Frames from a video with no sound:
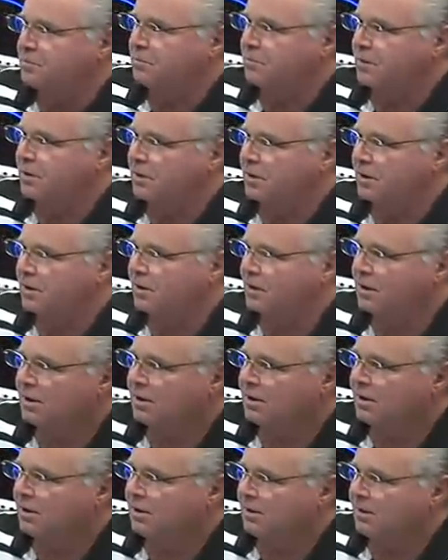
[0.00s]

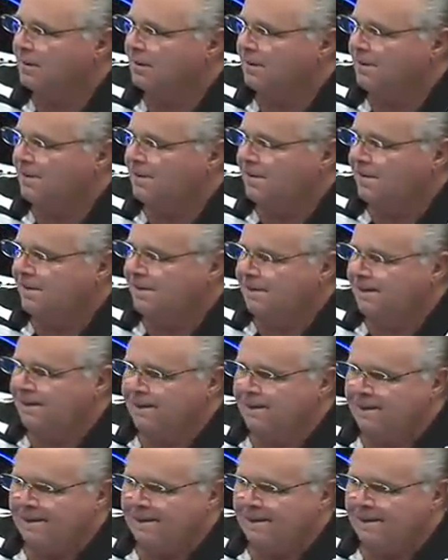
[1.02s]
(no one is talking)